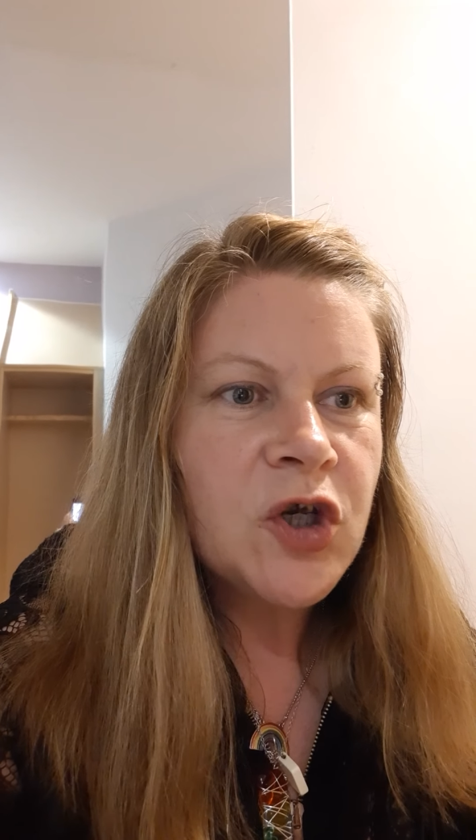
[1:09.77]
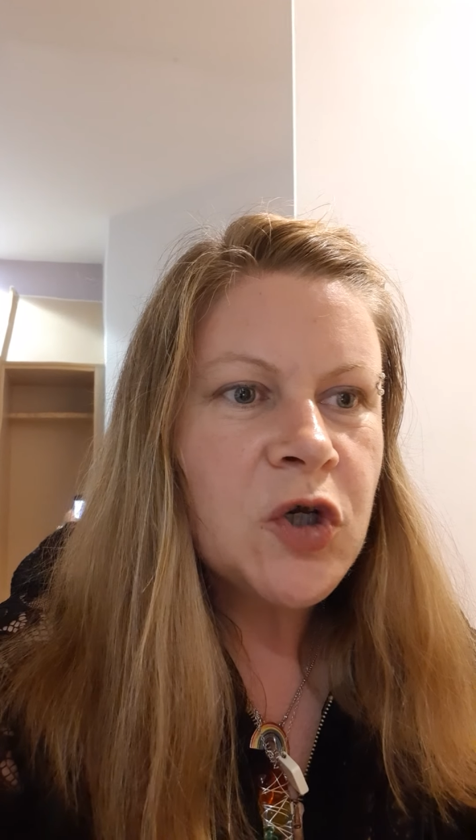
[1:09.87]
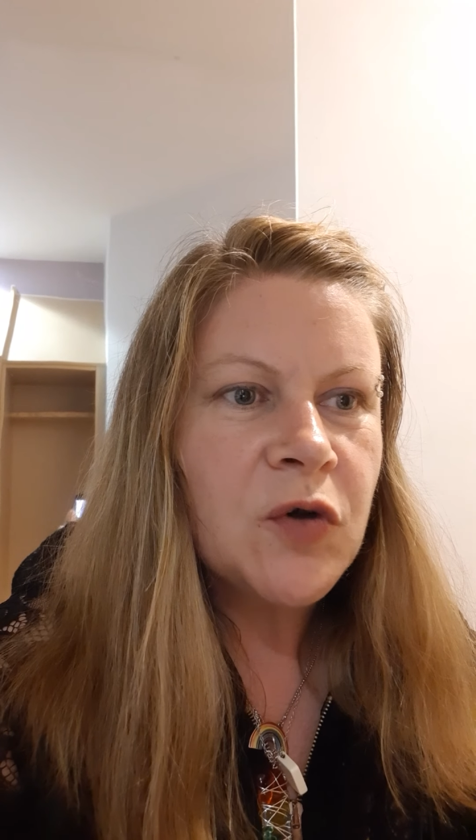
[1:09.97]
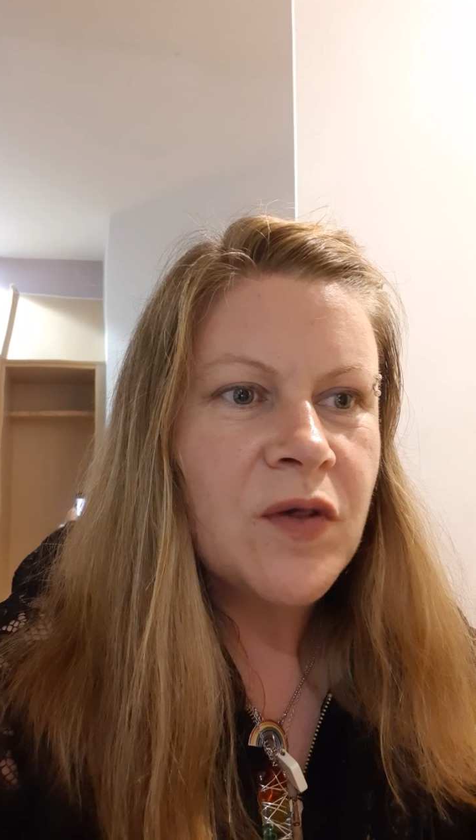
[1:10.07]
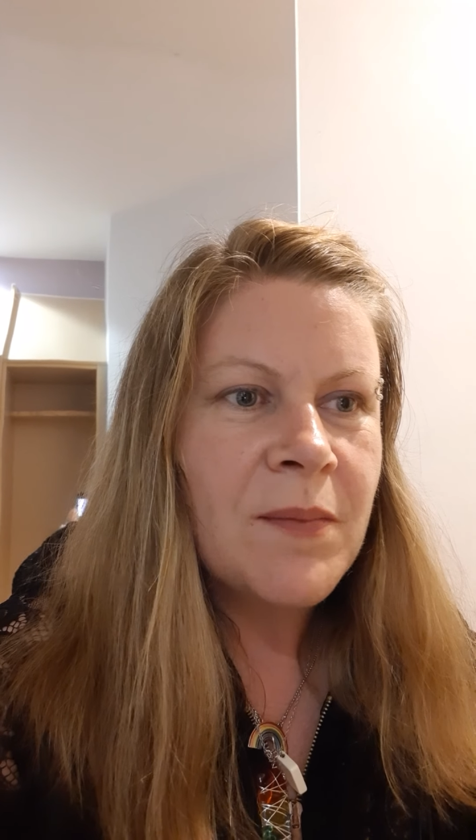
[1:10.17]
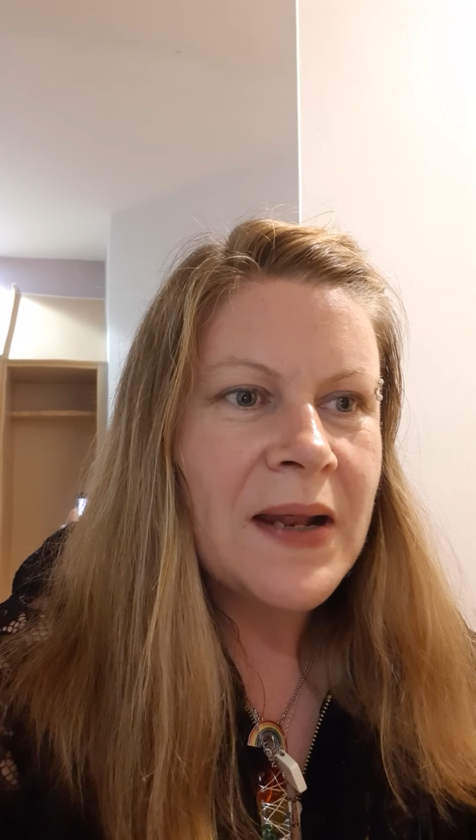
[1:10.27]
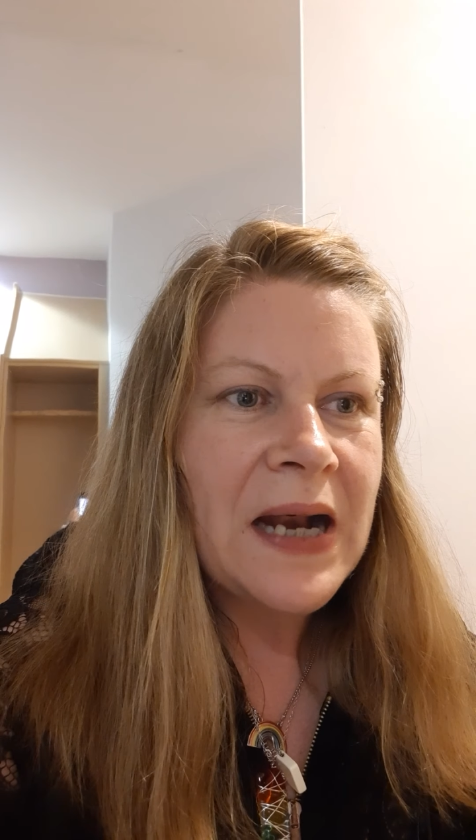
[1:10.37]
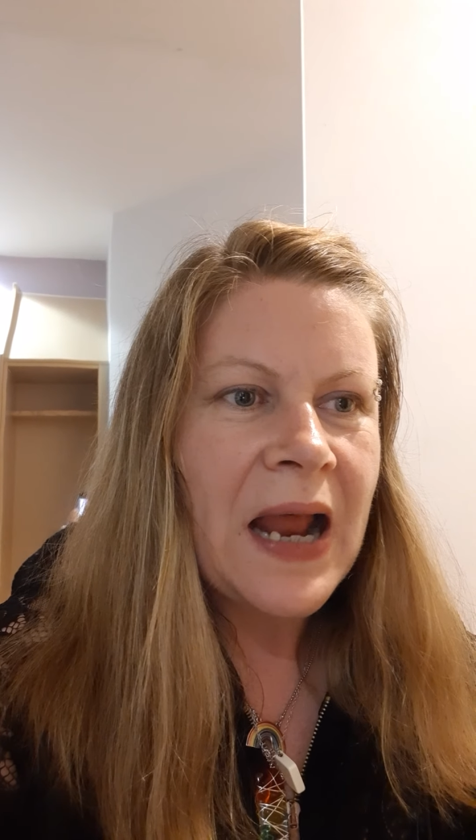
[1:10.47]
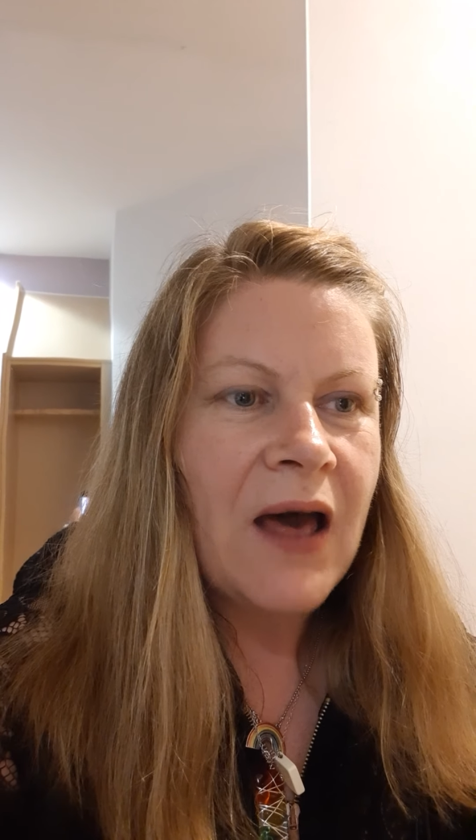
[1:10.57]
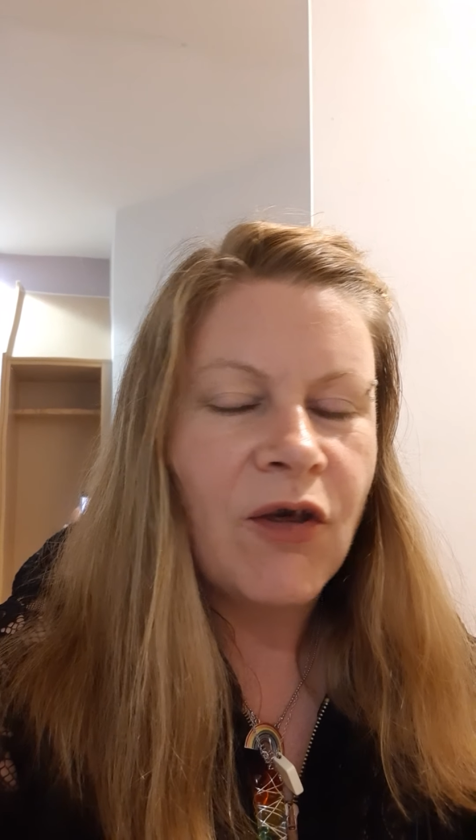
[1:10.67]
2 of the
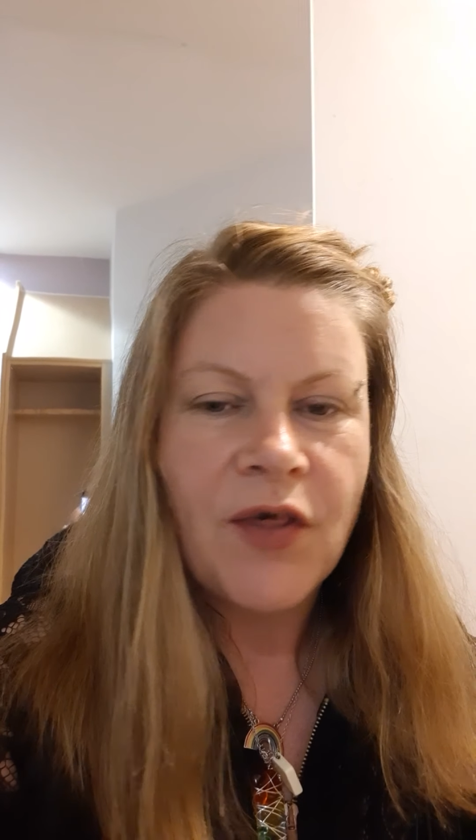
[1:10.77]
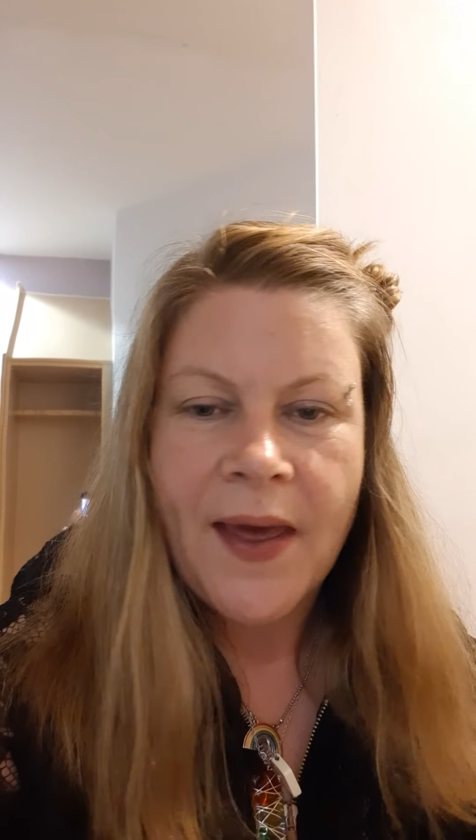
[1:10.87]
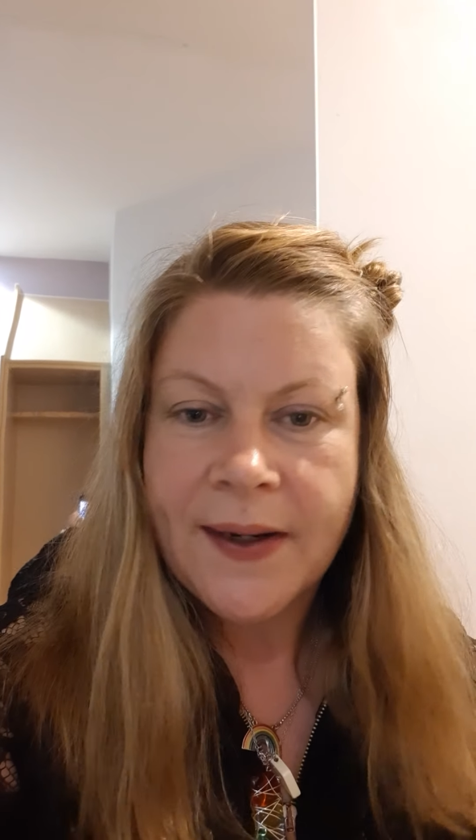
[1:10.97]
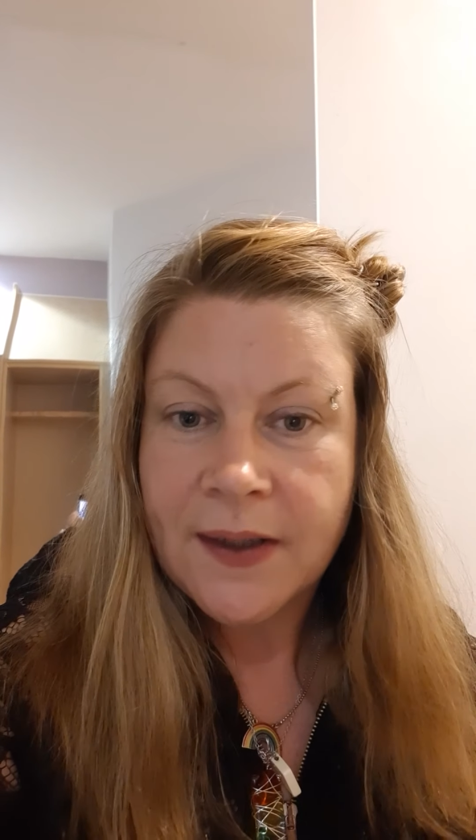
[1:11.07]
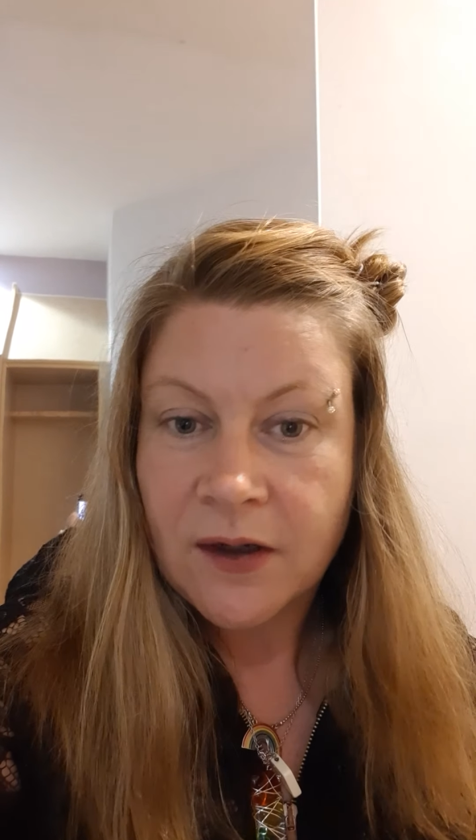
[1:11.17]
Mental Health Act